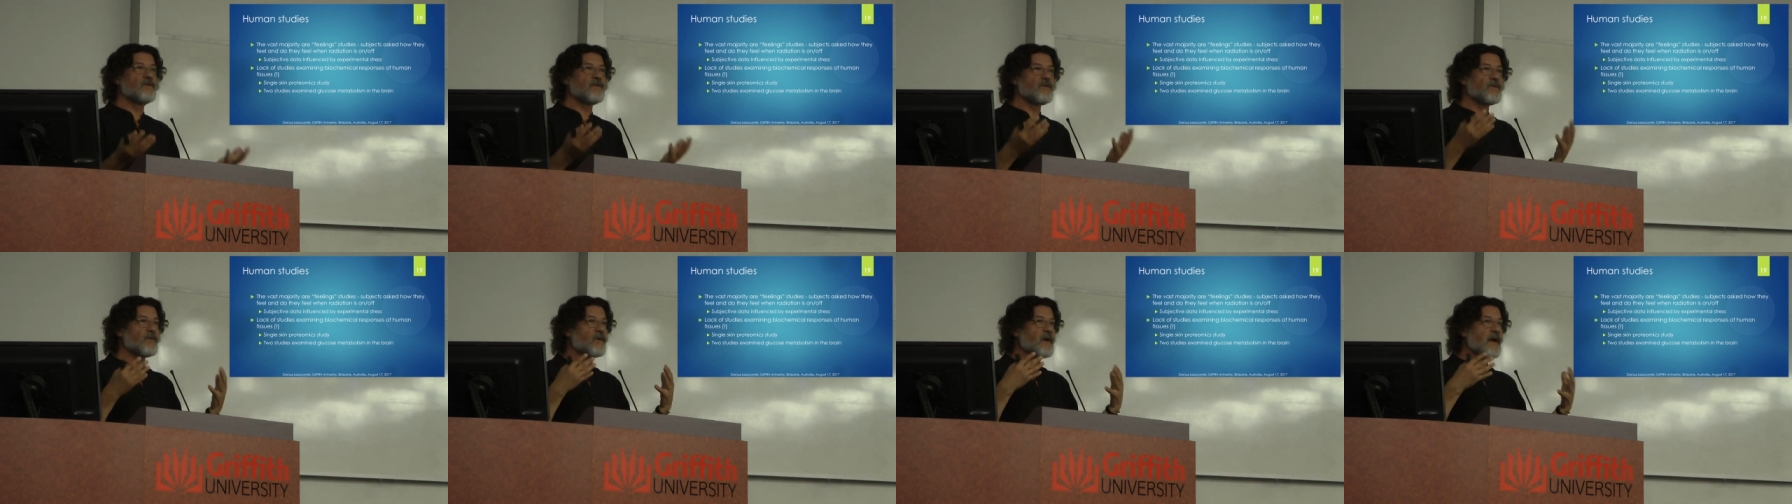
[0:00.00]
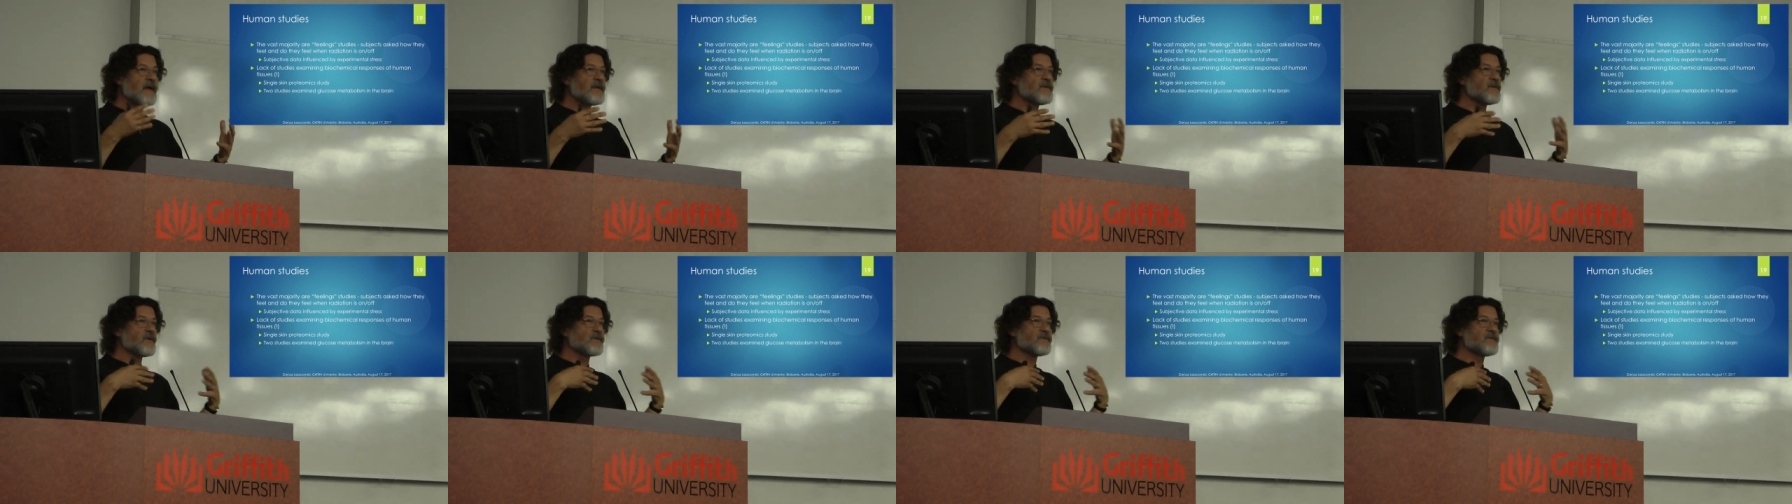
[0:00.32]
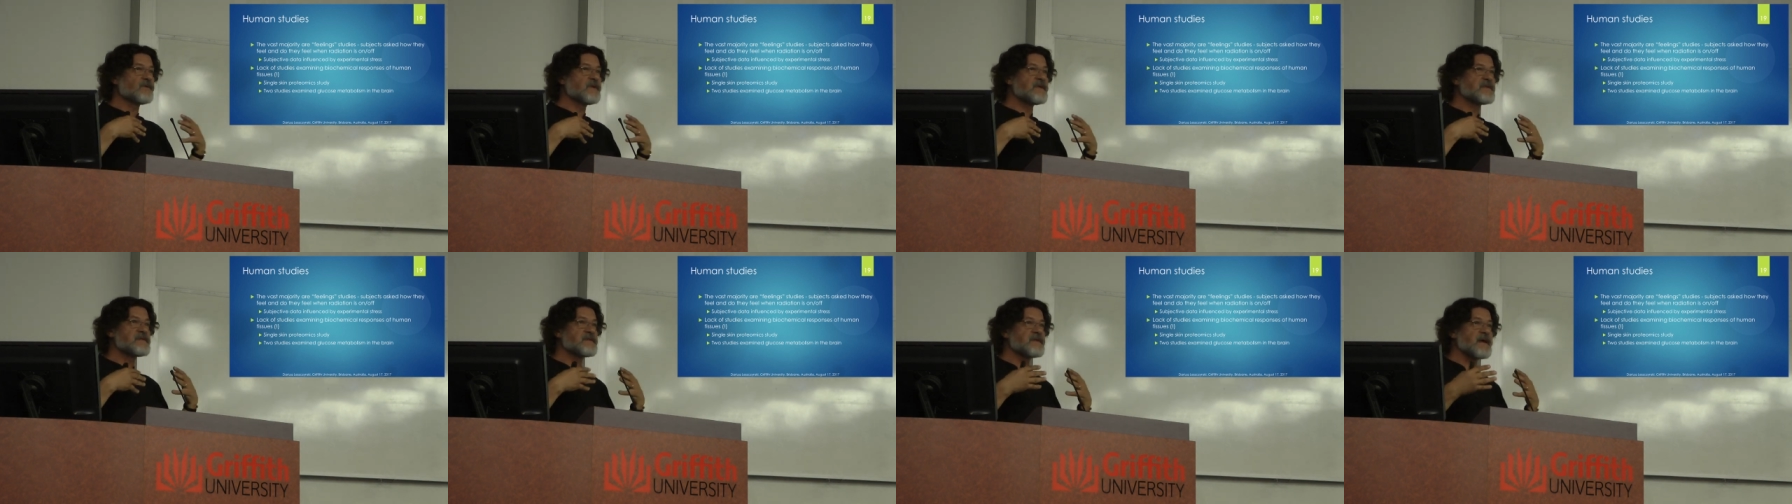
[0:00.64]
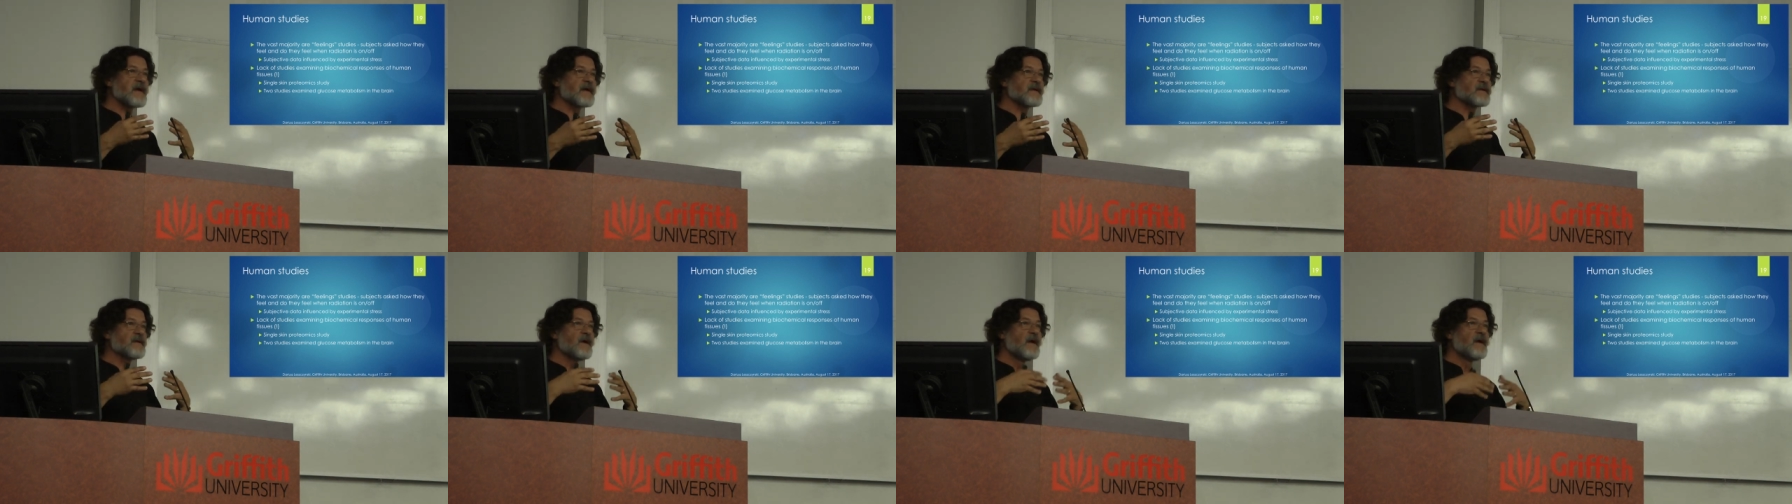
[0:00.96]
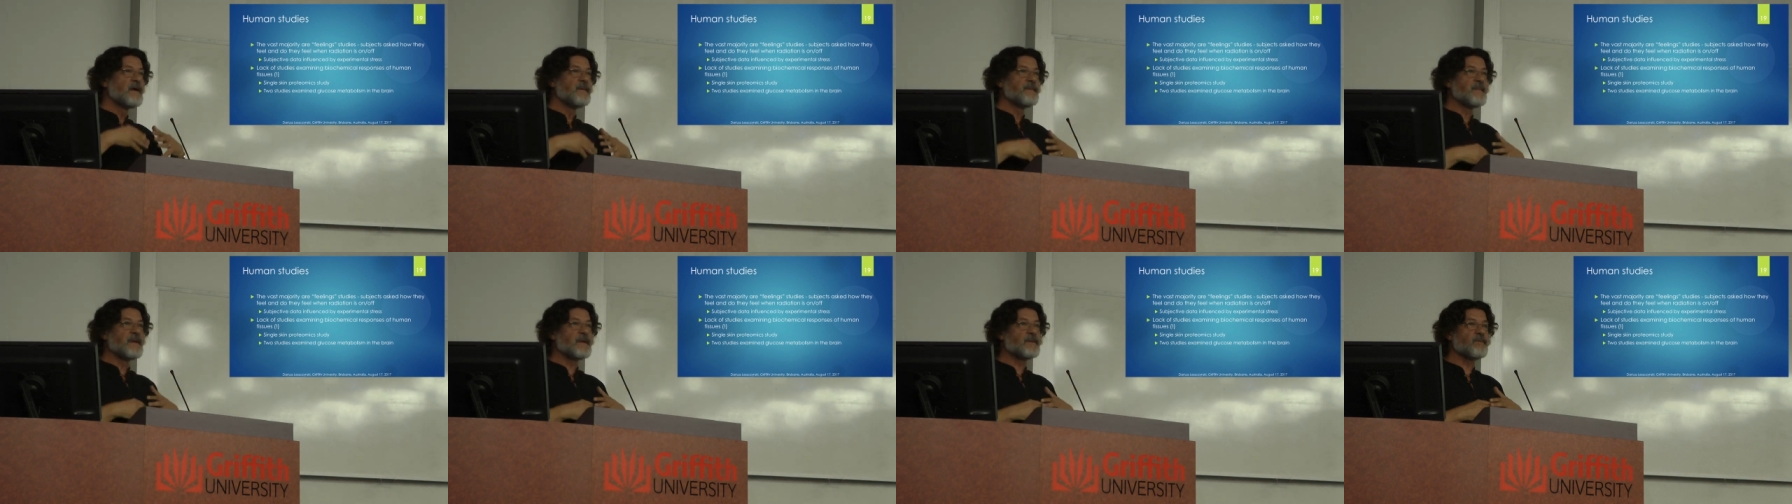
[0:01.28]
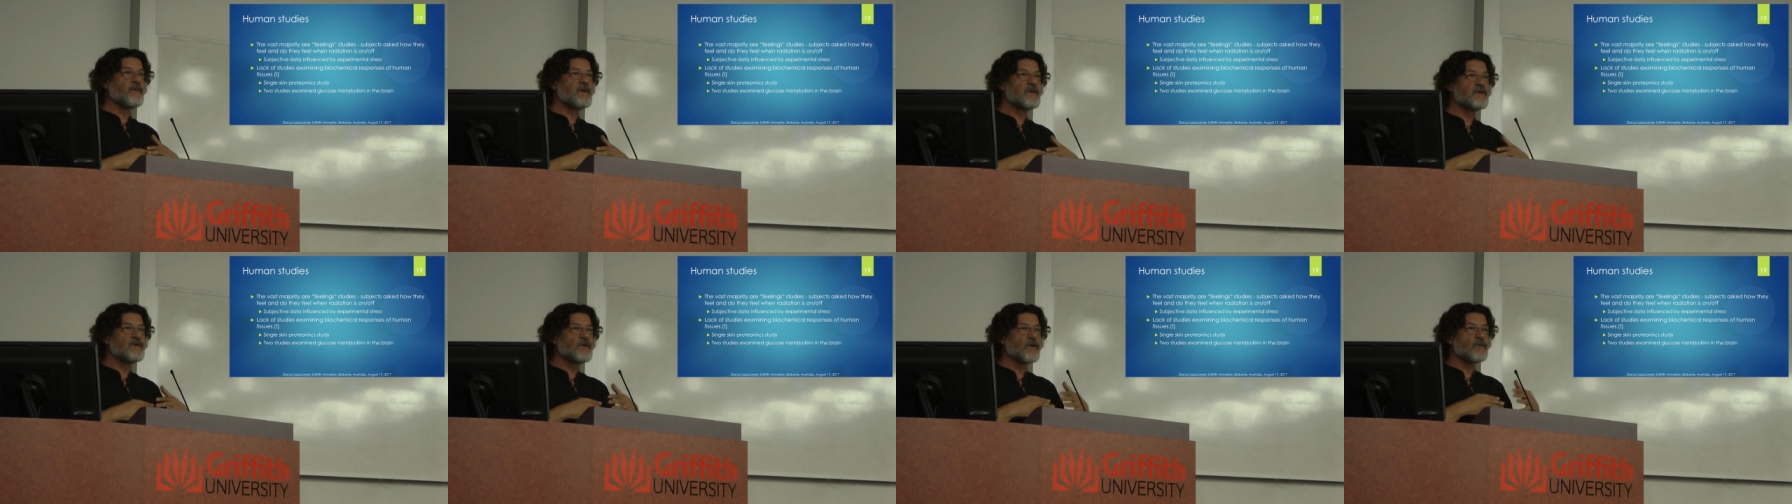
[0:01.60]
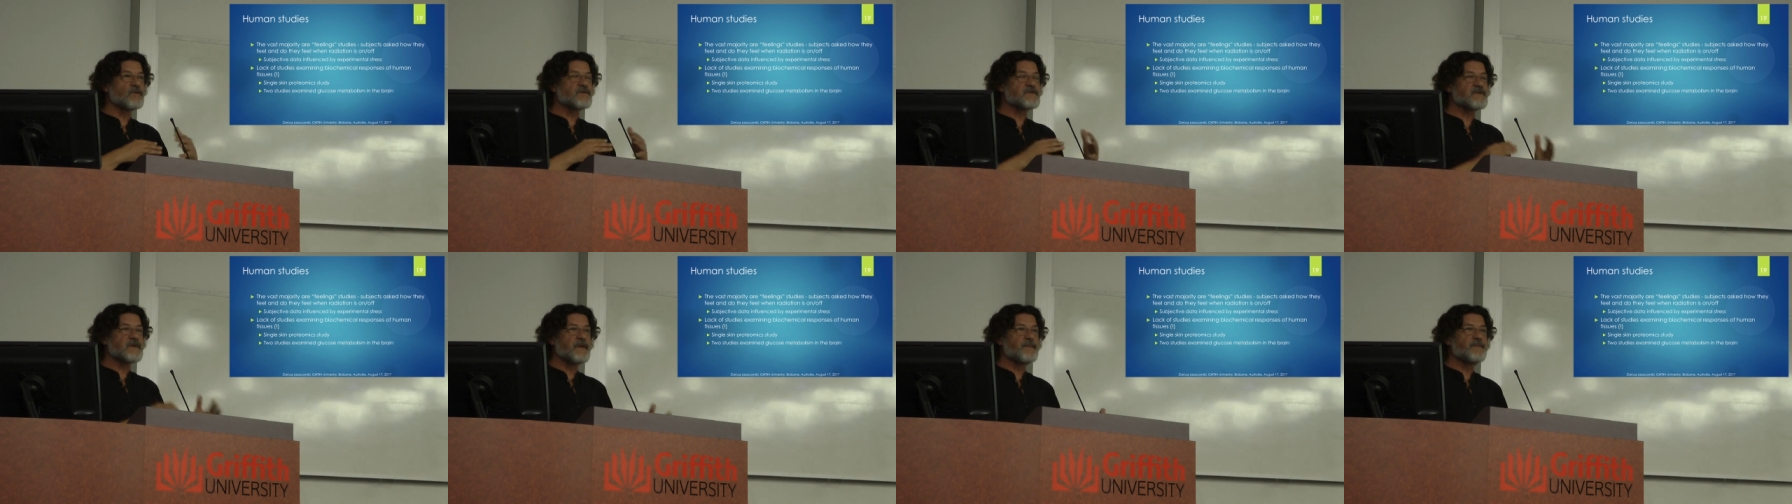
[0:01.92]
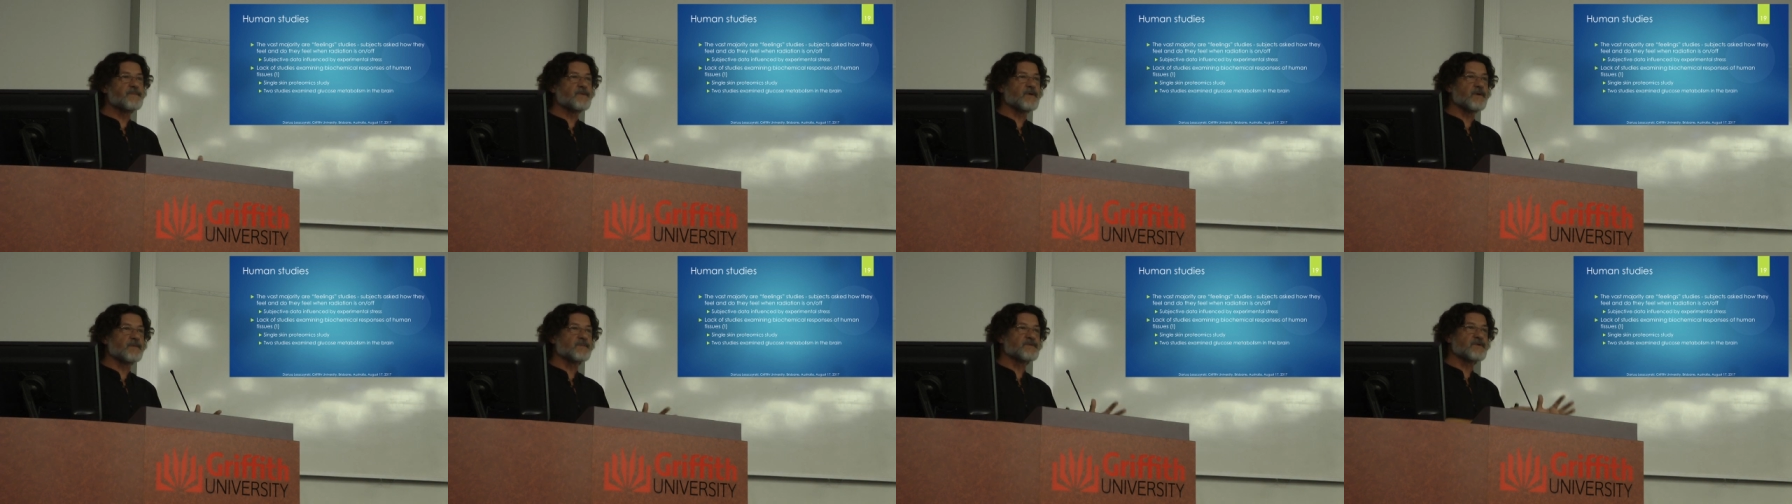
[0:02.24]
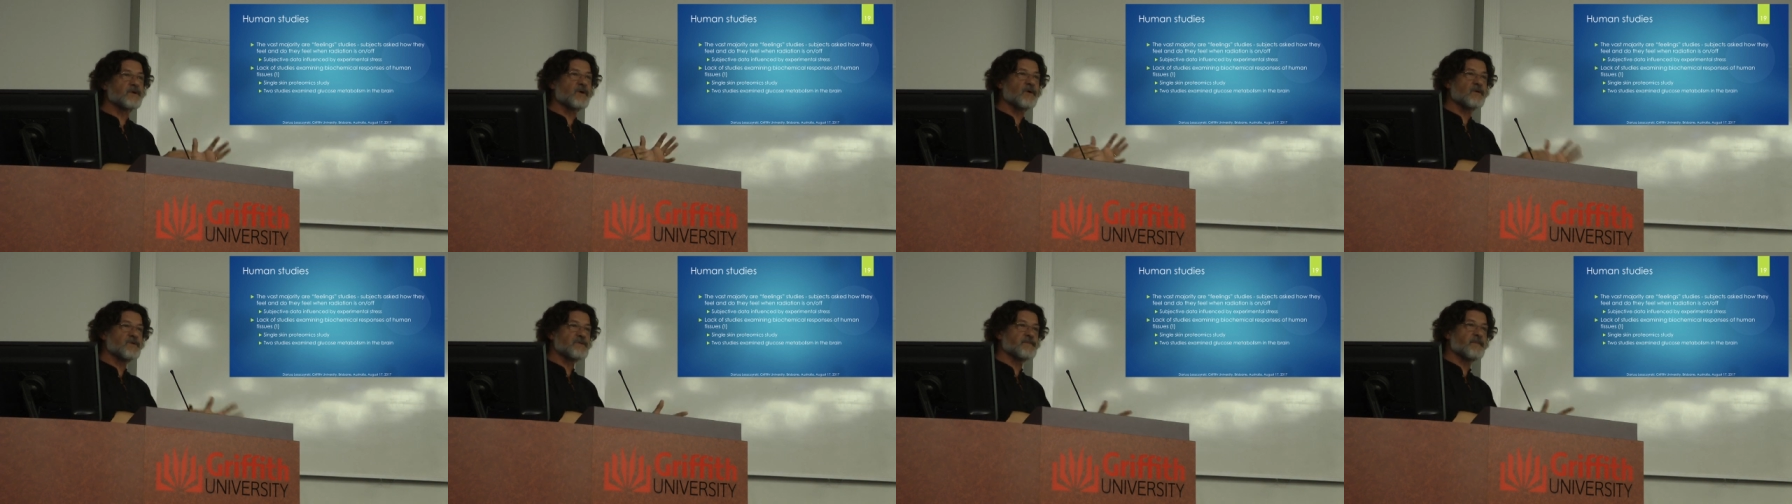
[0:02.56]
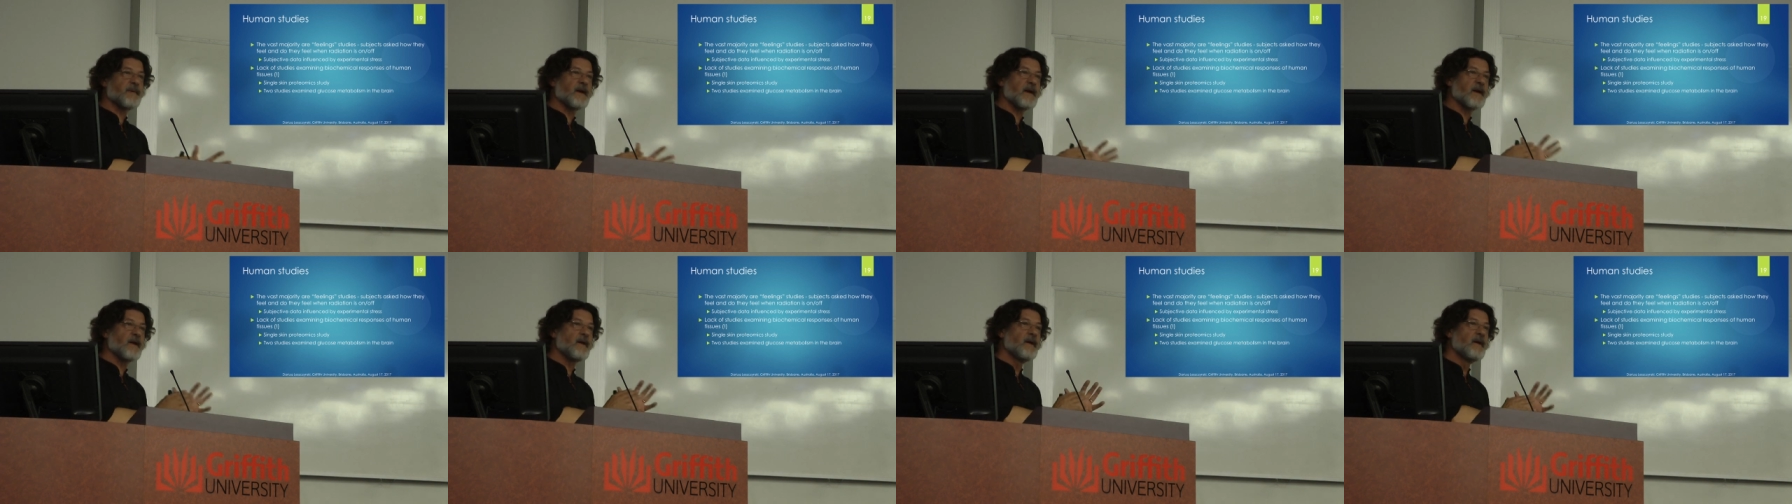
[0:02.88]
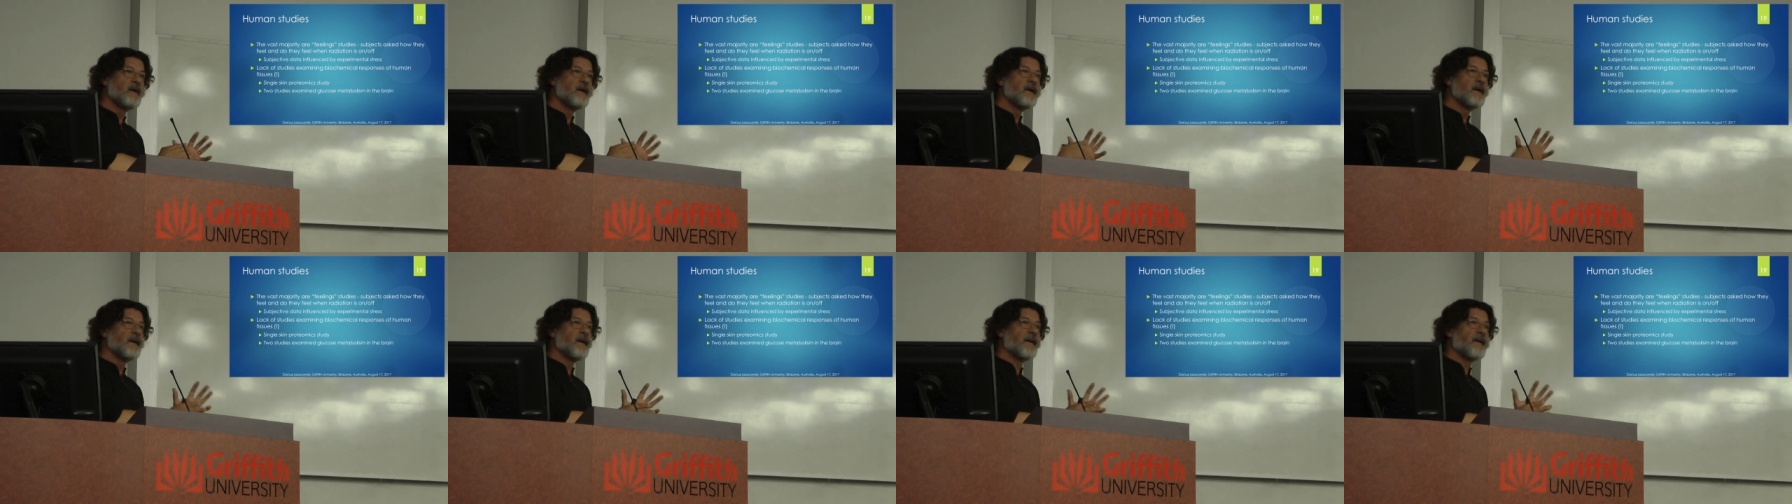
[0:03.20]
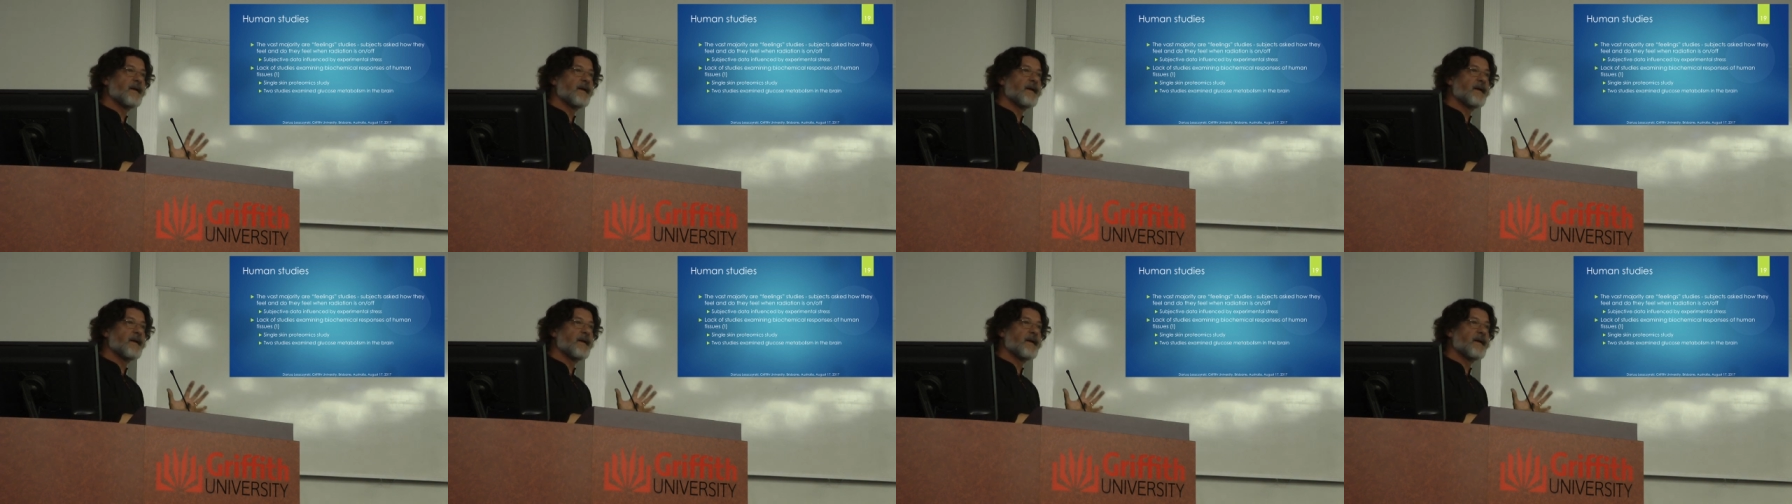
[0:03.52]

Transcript: you, you cannot dissect between those symptoms caused by